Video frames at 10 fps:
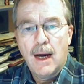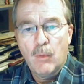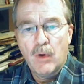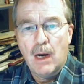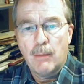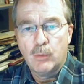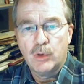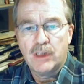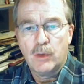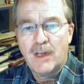And what
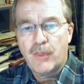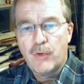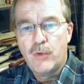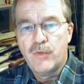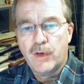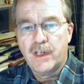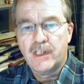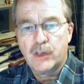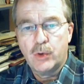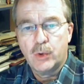happened was it went through
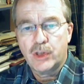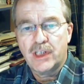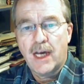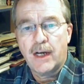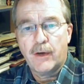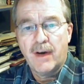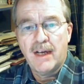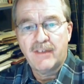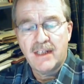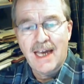various courts and it
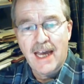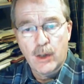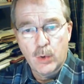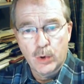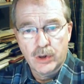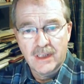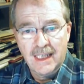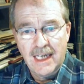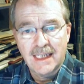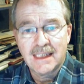arrived in the High Court, the
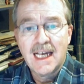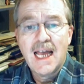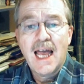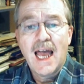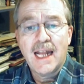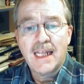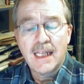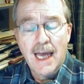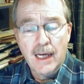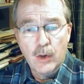case. And in
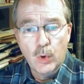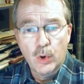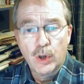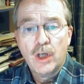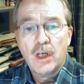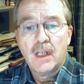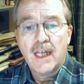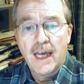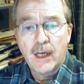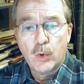the High
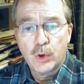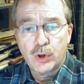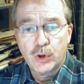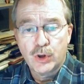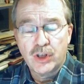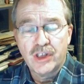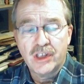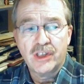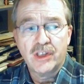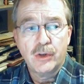Court
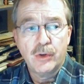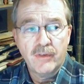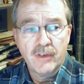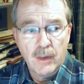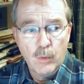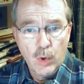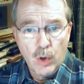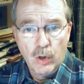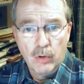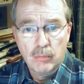justices, whoever they
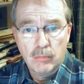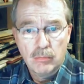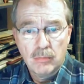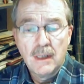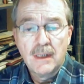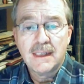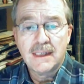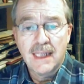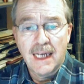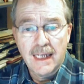were,
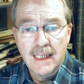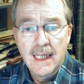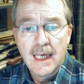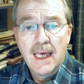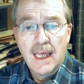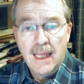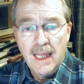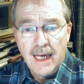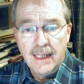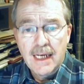decided
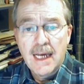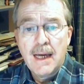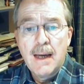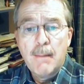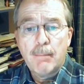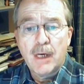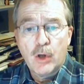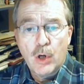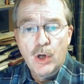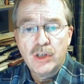that
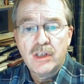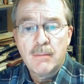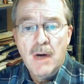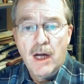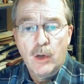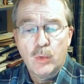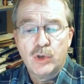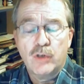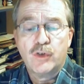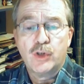because the matter
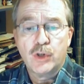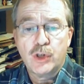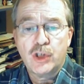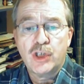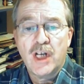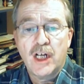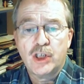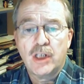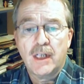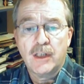was of such
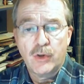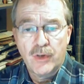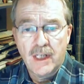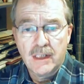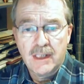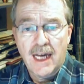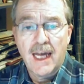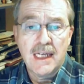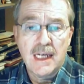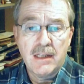national interest,
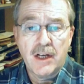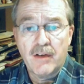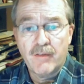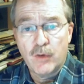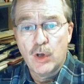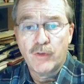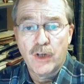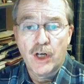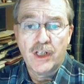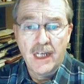i.e. that it
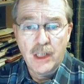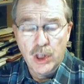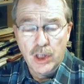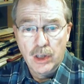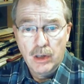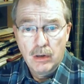involved our Taoiseach